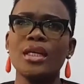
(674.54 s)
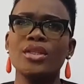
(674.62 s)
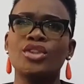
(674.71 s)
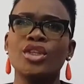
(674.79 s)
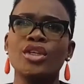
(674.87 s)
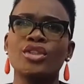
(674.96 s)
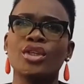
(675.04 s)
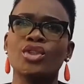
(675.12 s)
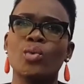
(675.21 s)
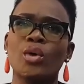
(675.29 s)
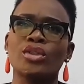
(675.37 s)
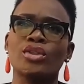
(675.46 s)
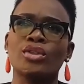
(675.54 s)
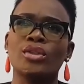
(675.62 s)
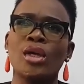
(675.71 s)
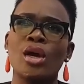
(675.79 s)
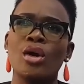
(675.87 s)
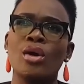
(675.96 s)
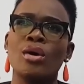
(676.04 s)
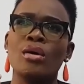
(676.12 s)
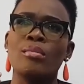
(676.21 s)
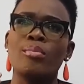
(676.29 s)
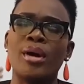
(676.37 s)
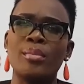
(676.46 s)
Jesus was,
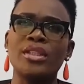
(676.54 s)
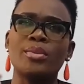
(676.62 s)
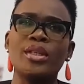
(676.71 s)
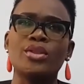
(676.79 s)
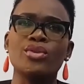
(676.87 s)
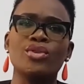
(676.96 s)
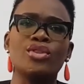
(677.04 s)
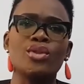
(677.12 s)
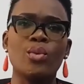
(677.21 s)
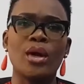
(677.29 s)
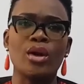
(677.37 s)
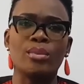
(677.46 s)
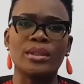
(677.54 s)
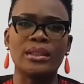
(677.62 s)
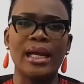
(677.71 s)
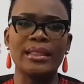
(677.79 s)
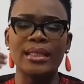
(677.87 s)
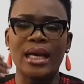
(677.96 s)
permit me to use the word upset,